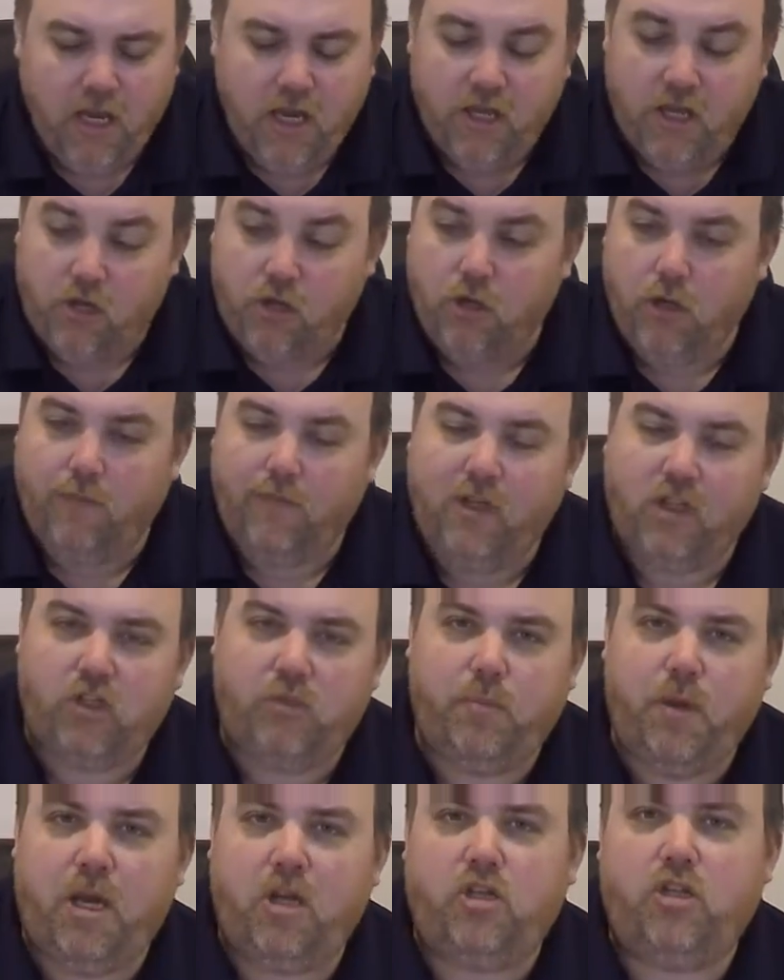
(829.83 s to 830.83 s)
They do have an
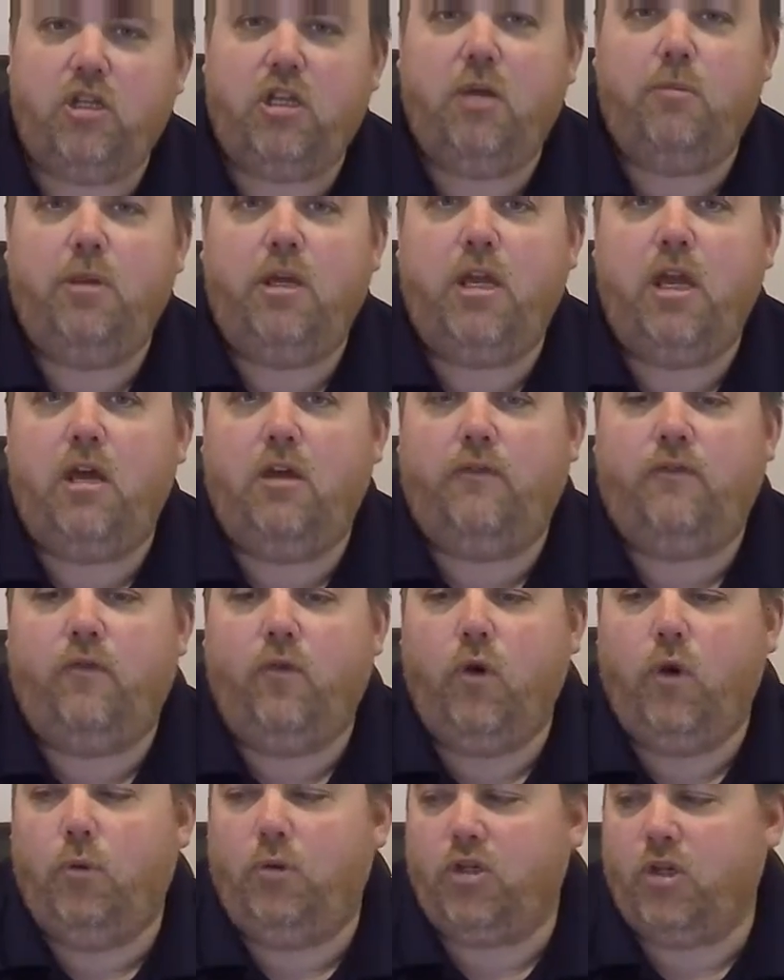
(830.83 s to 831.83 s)
expansion coming out
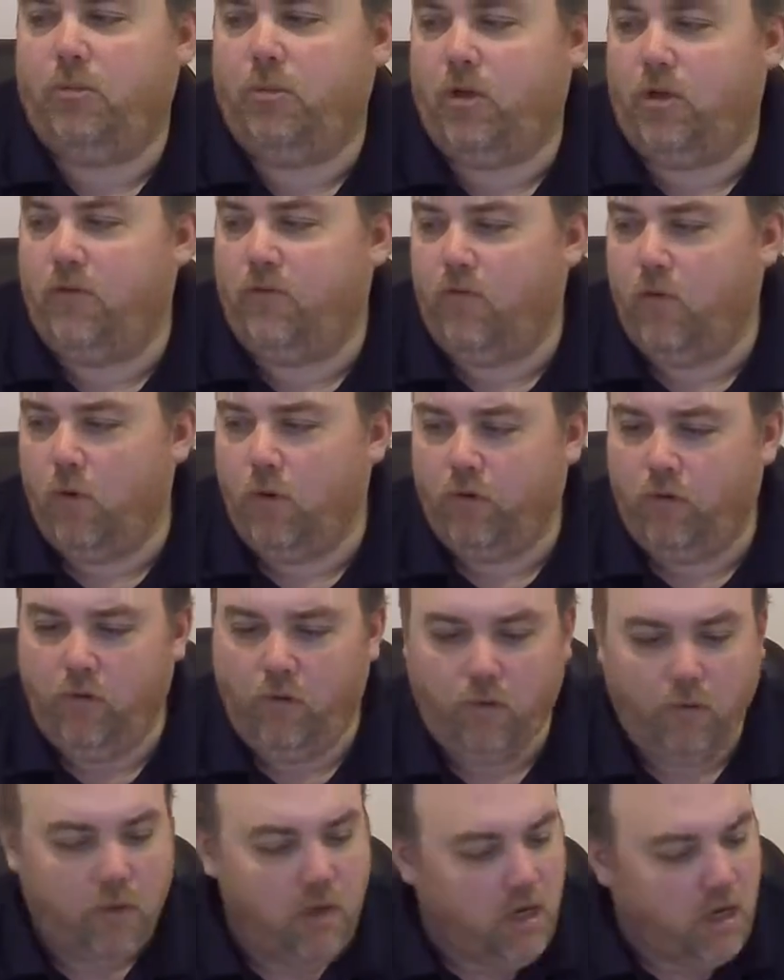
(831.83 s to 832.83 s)
for it, which I'm looking forward
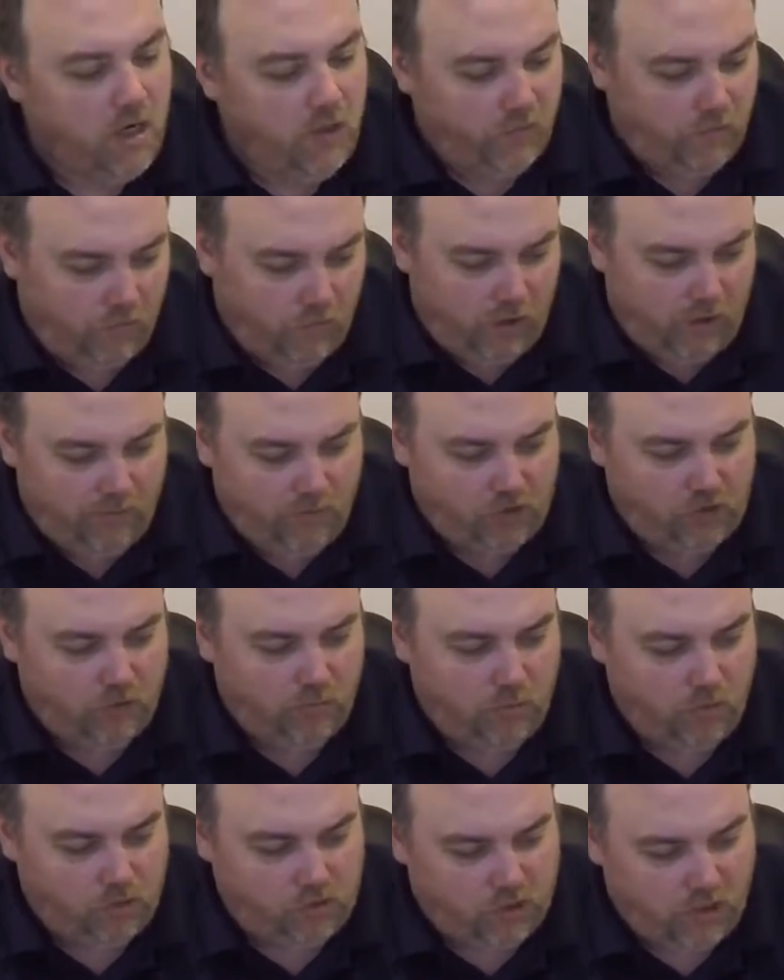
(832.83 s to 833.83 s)
to, because they'll give us some
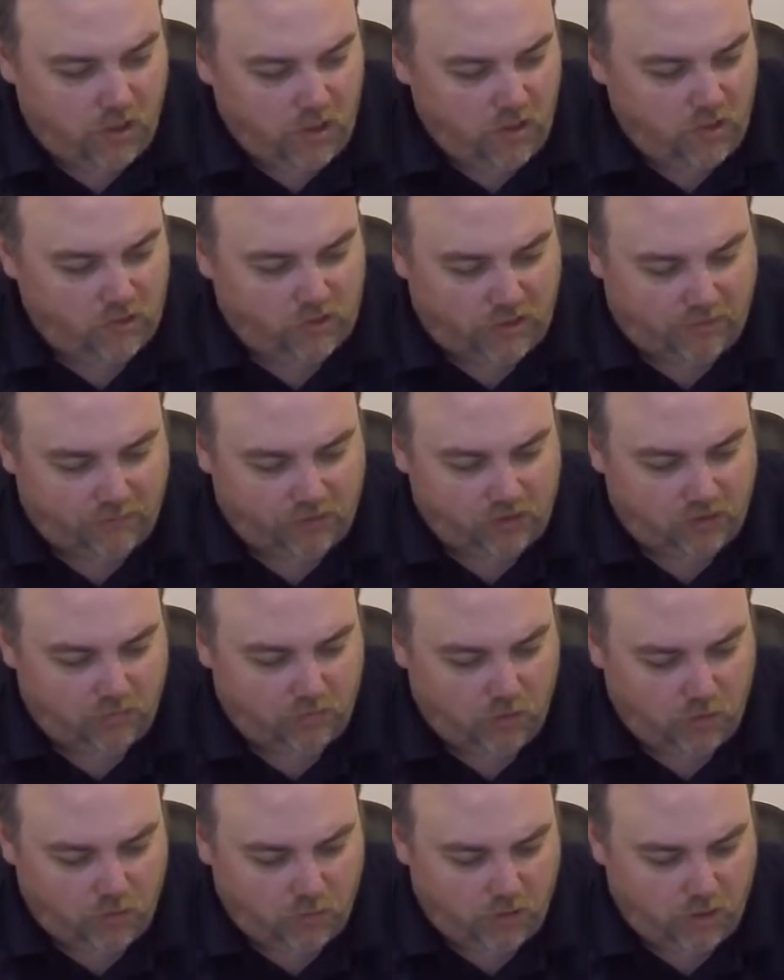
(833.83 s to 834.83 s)
new scenarios, give us some
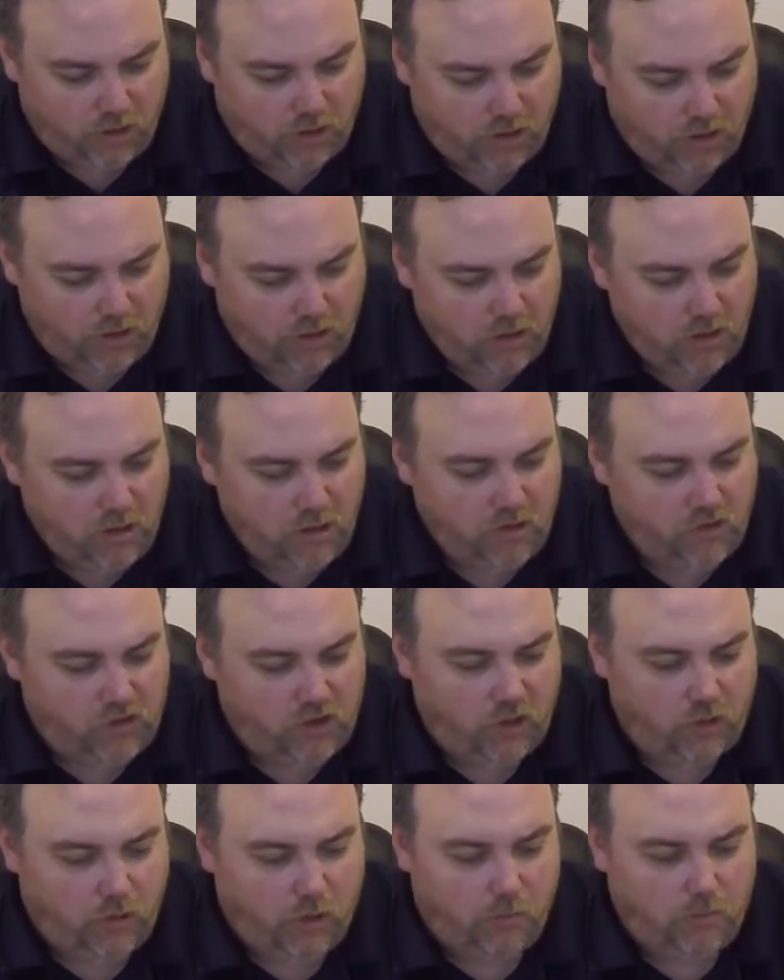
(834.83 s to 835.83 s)
new
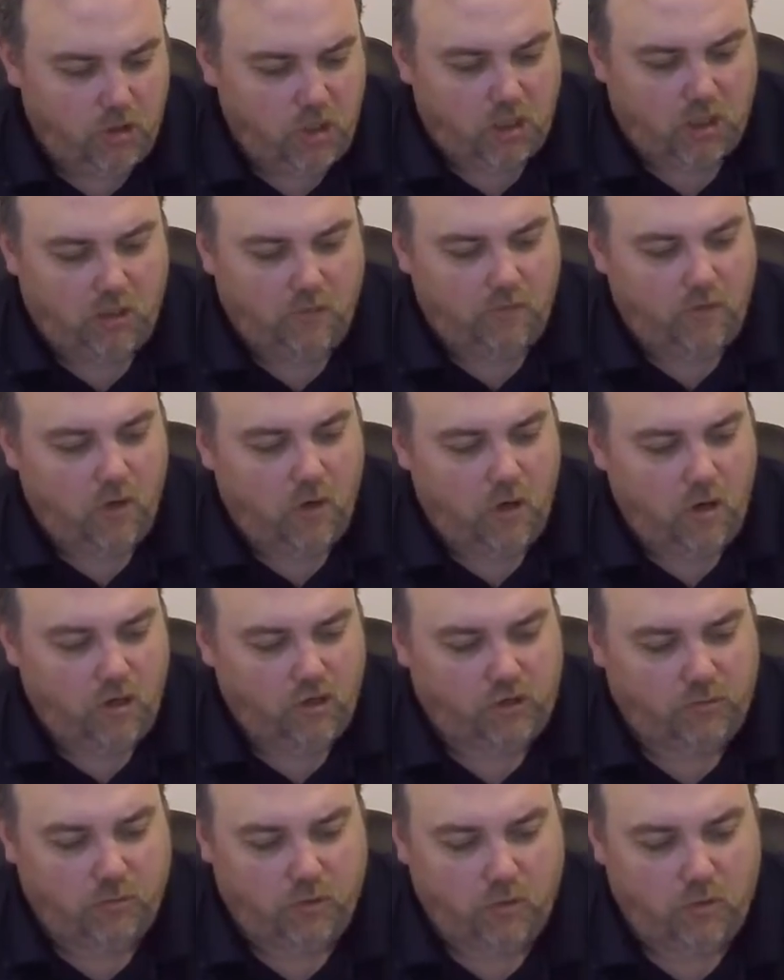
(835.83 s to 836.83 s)
secret objective
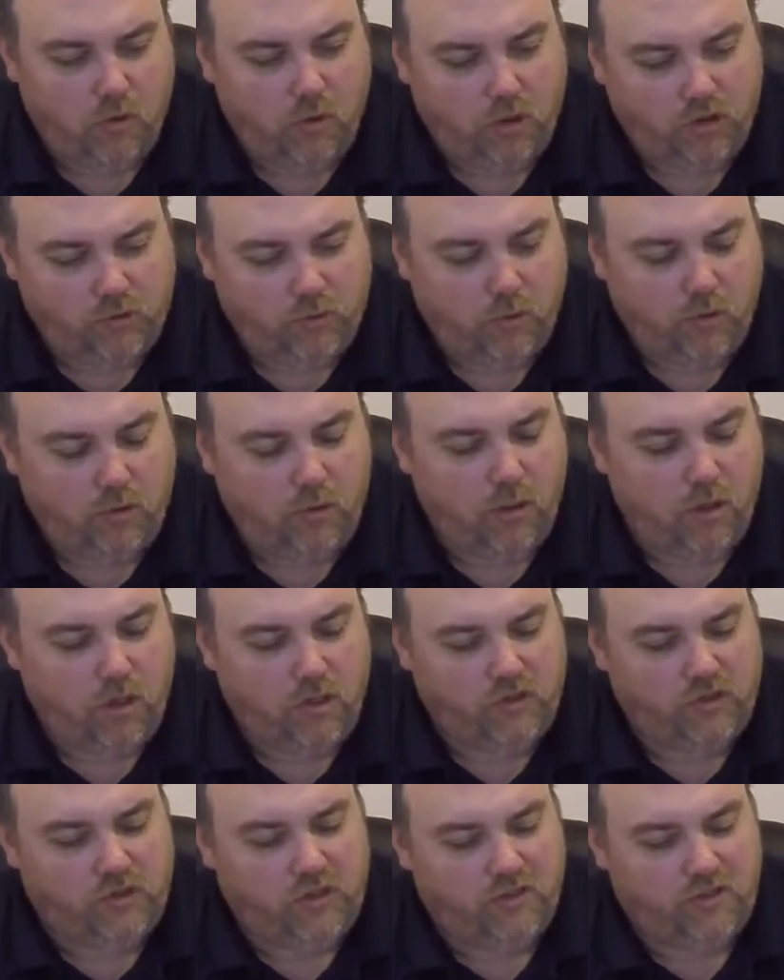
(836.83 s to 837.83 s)
cards, some new crossroad
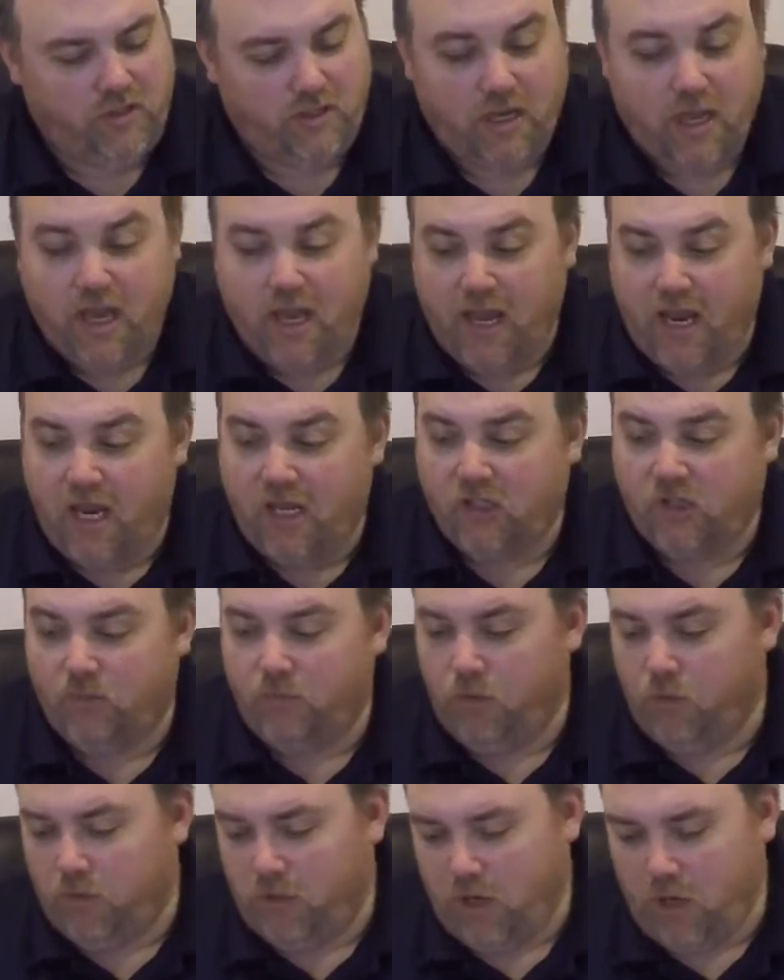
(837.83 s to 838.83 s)
cards, it sounds like, and some
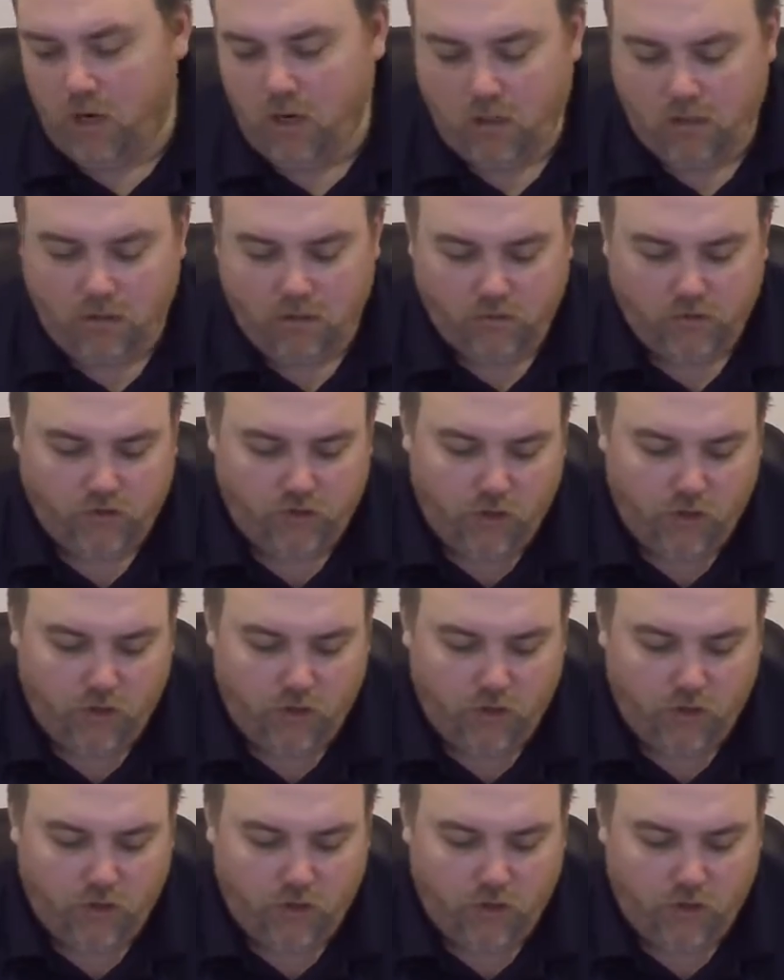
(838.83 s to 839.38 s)
new characters.